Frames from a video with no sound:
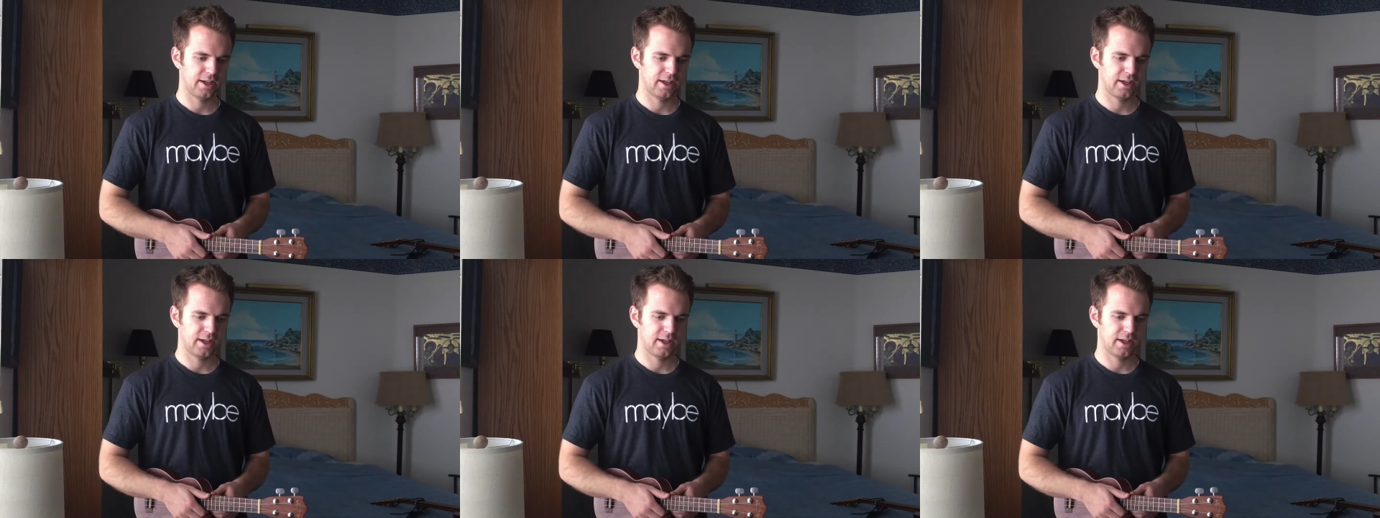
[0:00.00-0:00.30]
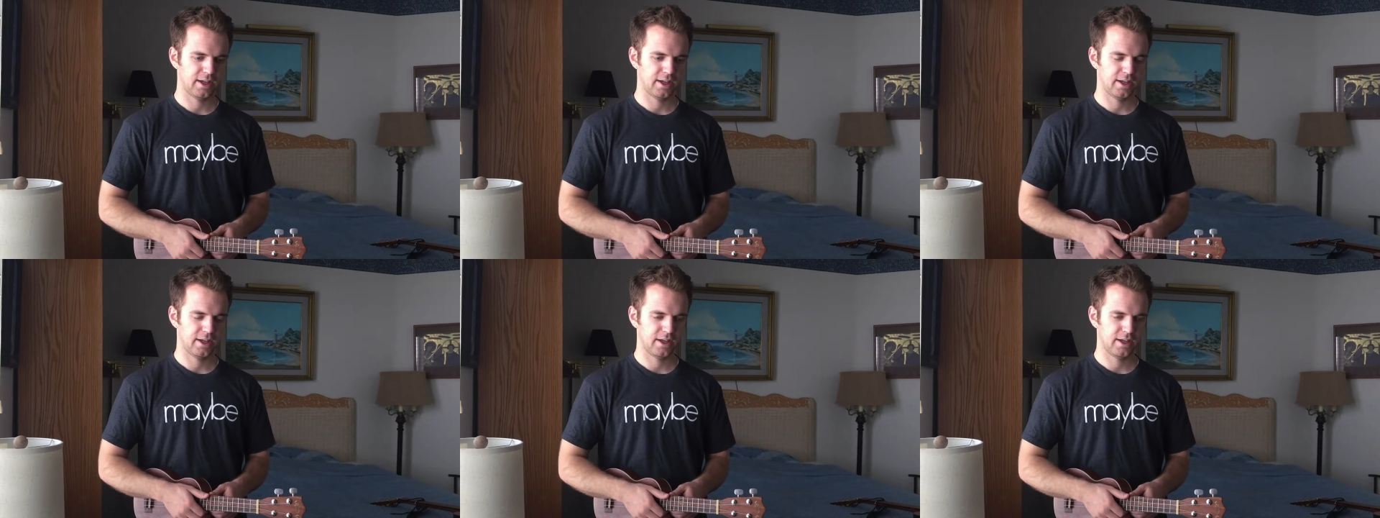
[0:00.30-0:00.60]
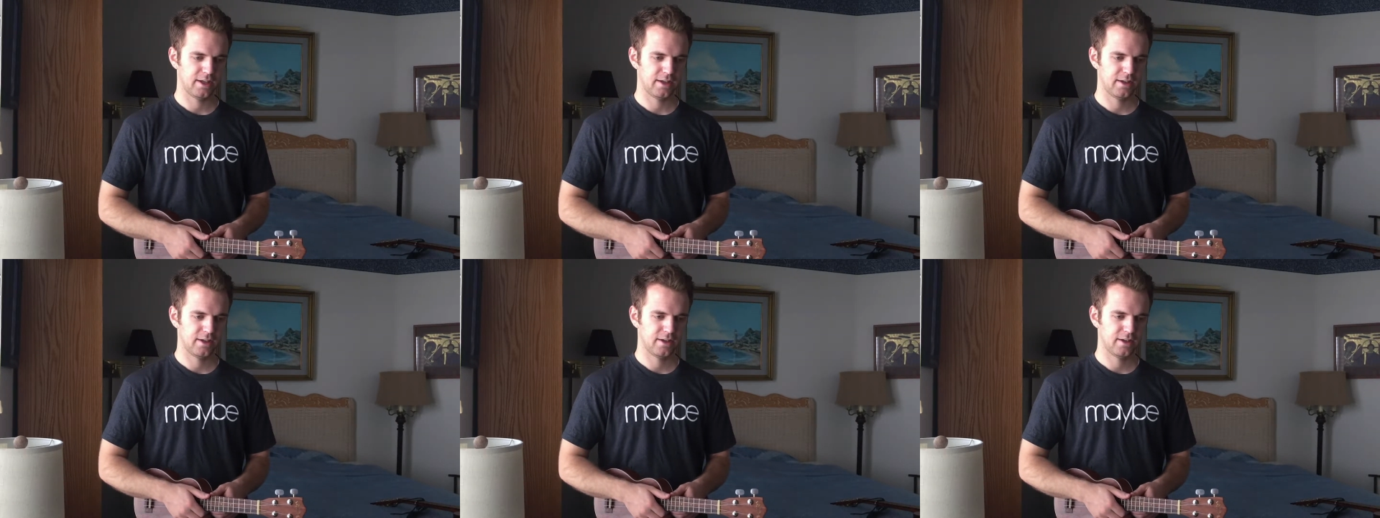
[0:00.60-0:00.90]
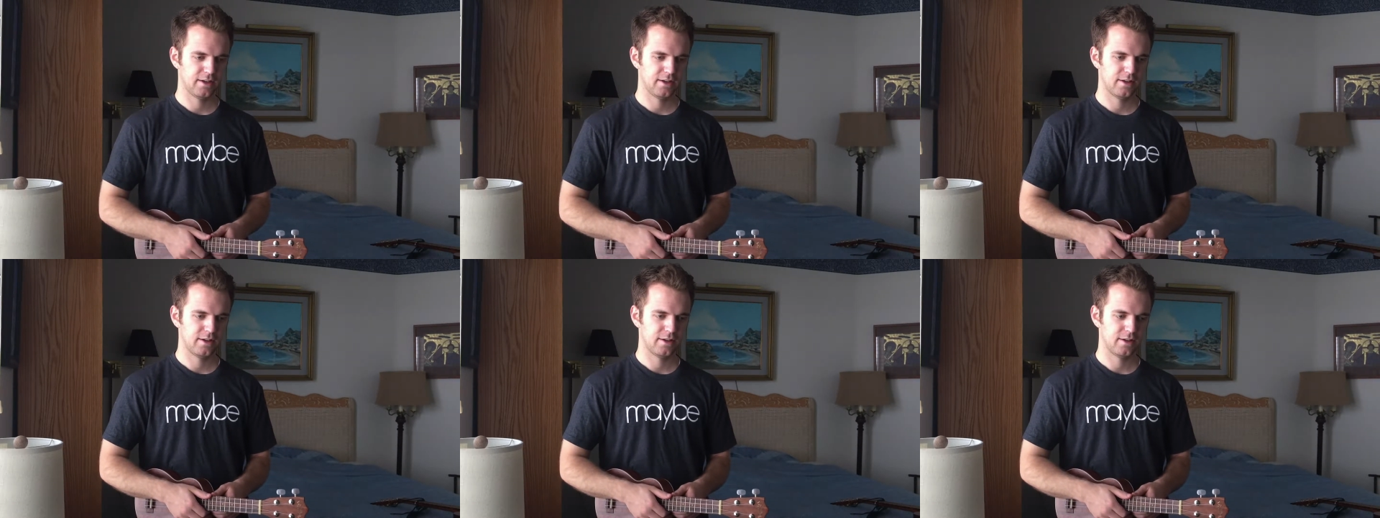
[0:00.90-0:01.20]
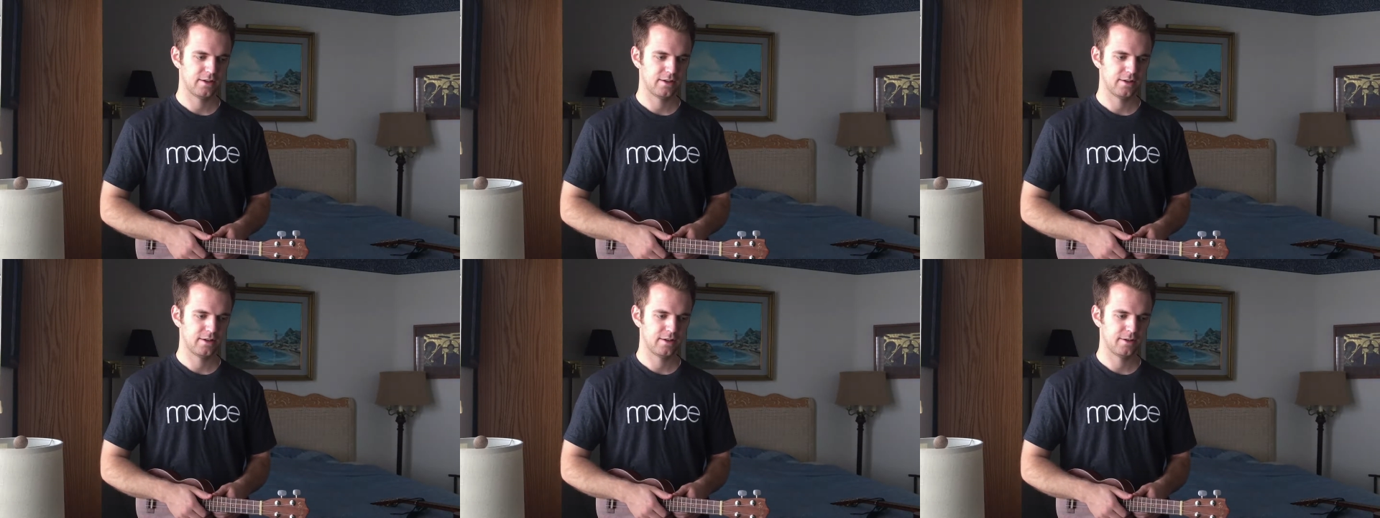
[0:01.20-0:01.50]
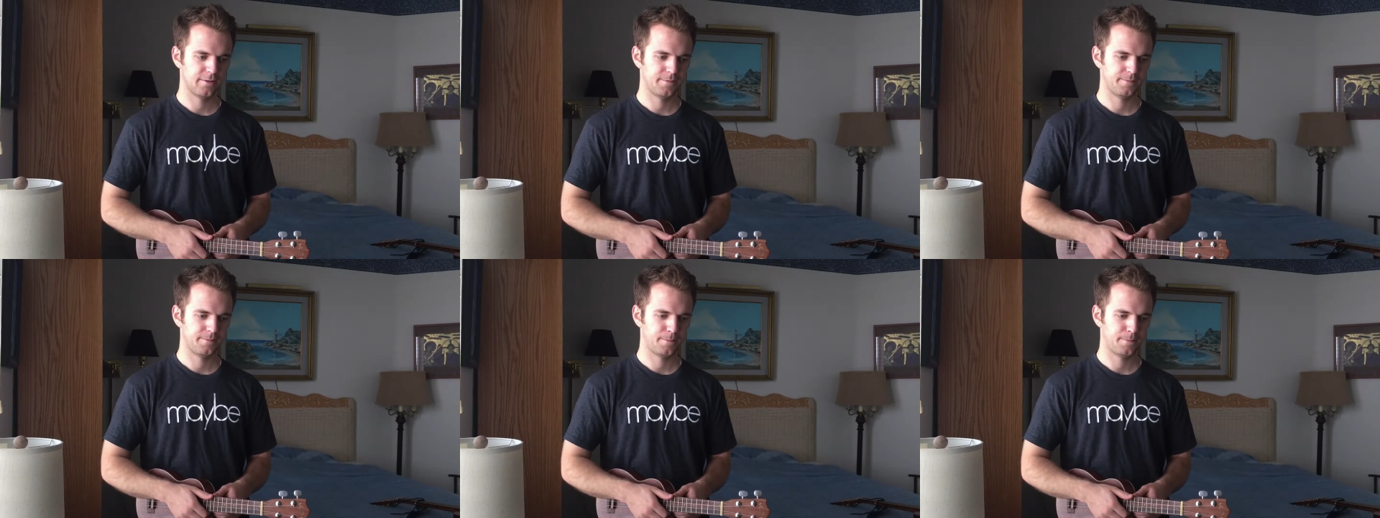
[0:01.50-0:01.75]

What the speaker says: (silence)